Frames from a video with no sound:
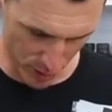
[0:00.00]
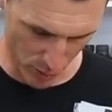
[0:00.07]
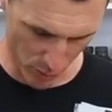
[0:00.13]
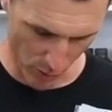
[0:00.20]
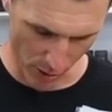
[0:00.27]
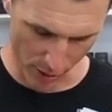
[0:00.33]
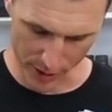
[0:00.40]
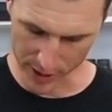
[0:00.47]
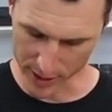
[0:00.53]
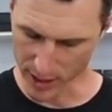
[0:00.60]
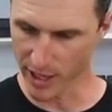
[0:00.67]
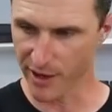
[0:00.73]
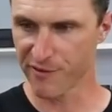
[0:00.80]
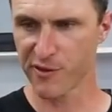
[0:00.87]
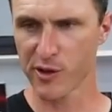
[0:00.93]
little warranty
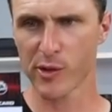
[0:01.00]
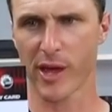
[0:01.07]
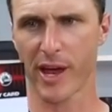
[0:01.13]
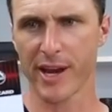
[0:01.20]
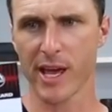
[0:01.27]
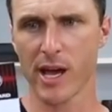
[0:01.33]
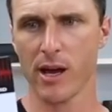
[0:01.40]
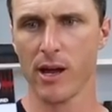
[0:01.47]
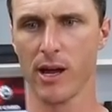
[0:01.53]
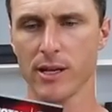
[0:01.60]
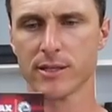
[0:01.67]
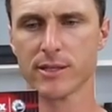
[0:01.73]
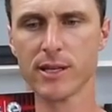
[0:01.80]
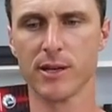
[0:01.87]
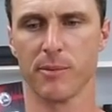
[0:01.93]
card. Fill that out
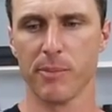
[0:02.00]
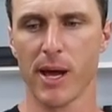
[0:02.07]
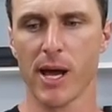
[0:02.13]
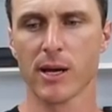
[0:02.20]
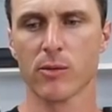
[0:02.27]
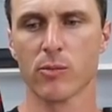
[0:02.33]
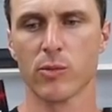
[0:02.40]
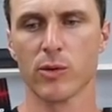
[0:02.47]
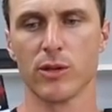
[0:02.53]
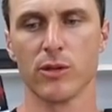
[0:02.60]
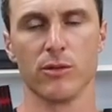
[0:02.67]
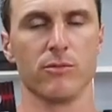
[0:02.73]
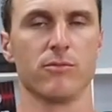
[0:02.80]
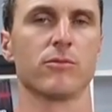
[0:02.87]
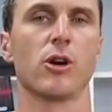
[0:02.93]
and send it back with
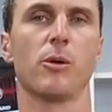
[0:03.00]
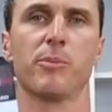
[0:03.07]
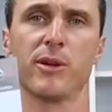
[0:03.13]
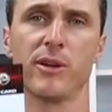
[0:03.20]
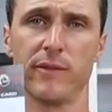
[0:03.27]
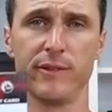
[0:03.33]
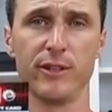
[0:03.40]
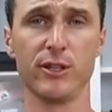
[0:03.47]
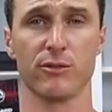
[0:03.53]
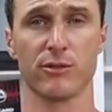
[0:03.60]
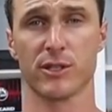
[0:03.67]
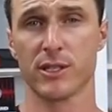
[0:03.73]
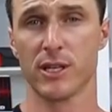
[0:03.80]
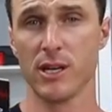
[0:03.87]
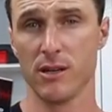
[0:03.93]
the copy of your
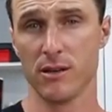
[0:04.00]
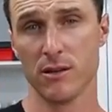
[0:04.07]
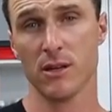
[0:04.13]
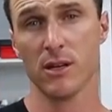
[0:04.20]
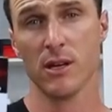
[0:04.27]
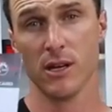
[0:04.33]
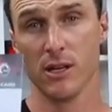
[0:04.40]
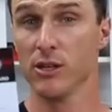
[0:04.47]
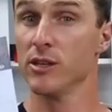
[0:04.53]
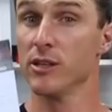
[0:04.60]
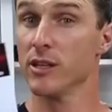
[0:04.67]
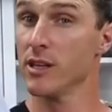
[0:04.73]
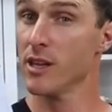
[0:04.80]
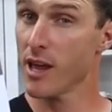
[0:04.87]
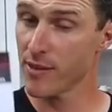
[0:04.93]
receipt.
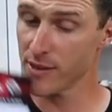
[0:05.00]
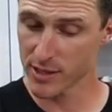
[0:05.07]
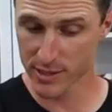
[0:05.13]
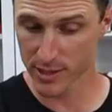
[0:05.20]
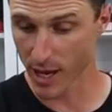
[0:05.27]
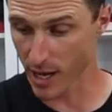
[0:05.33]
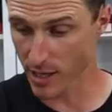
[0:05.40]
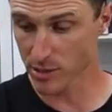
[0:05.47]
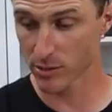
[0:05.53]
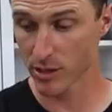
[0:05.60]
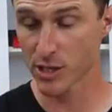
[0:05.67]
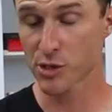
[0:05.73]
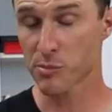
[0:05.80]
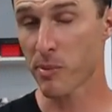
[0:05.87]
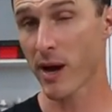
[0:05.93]
And this actual
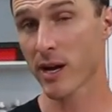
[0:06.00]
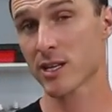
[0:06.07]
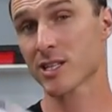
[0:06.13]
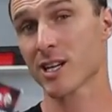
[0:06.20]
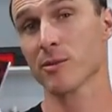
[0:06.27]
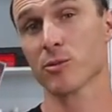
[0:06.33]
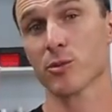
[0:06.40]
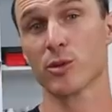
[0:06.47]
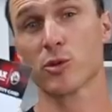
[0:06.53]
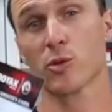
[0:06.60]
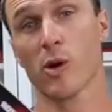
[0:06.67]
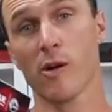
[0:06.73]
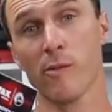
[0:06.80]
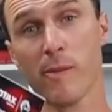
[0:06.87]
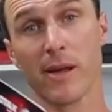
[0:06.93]
engine package comes with a
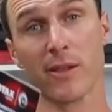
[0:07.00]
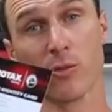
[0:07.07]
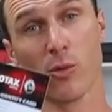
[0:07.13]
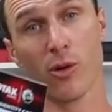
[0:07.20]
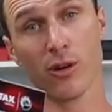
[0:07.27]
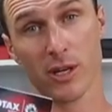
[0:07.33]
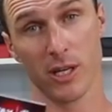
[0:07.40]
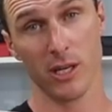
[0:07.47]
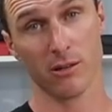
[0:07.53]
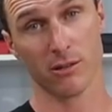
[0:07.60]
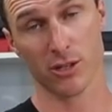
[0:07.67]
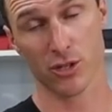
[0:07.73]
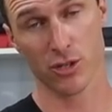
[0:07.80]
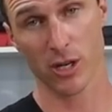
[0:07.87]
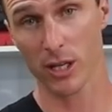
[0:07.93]
12-month warranty here
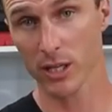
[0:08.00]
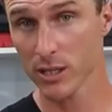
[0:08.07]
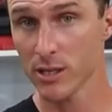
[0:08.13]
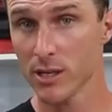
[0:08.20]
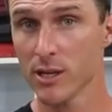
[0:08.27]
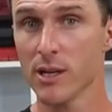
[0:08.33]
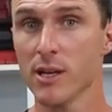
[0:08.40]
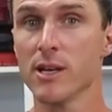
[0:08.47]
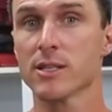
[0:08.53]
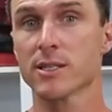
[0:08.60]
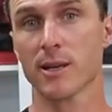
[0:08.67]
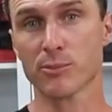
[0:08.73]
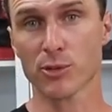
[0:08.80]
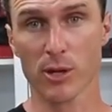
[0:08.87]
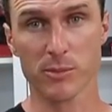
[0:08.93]
in Australia.
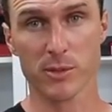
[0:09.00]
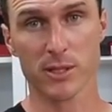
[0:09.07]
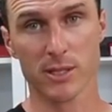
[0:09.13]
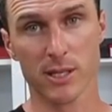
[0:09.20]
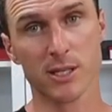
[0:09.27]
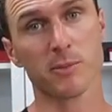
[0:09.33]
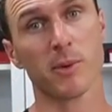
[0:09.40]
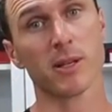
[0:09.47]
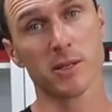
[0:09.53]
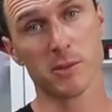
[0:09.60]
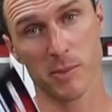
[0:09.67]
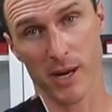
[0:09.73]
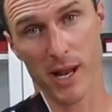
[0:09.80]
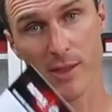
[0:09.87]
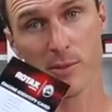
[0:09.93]
Sometimes it's 6 months,
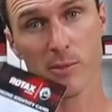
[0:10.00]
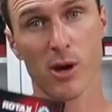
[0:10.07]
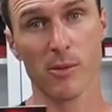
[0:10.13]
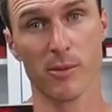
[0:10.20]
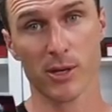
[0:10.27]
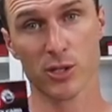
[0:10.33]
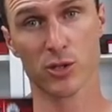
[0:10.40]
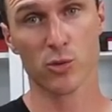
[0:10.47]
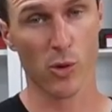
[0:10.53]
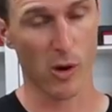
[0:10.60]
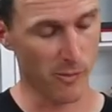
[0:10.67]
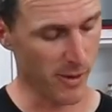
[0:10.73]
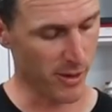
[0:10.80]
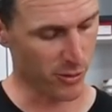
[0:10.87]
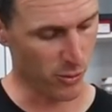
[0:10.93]
but at the moment it's
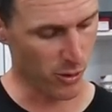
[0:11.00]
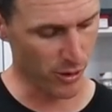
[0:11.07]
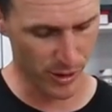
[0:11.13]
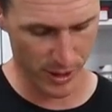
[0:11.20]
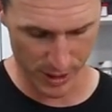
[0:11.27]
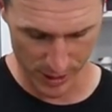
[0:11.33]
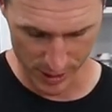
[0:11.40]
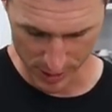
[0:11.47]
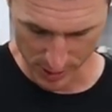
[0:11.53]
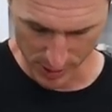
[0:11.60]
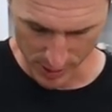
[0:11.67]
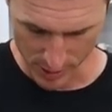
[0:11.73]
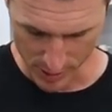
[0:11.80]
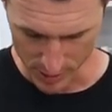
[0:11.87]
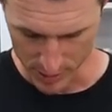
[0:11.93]
12-month warranty.
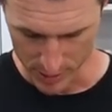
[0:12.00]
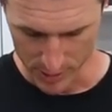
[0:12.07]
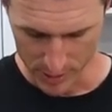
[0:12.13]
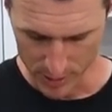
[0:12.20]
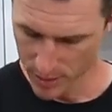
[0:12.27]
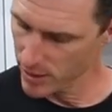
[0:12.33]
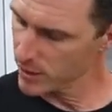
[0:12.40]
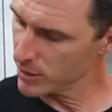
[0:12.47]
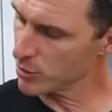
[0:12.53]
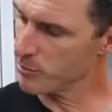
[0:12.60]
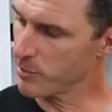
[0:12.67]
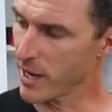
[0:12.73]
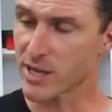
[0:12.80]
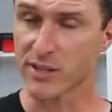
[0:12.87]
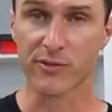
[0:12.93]
Little
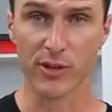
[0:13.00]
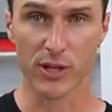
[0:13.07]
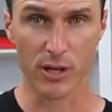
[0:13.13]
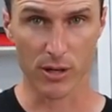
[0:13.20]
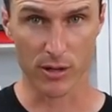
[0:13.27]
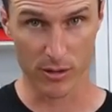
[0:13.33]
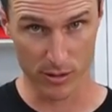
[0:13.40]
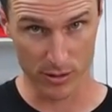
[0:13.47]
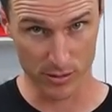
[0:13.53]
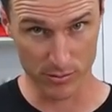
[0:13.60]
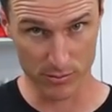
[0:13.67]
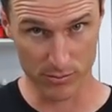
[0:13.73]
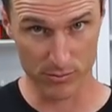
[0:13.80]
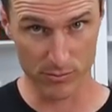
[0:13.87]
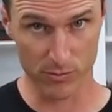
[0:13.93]
badge for your
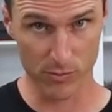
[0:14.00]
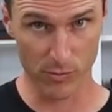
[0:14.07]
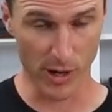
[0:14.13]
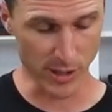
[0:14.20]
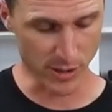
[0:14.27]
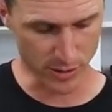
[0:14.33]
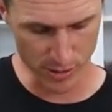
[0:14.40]
race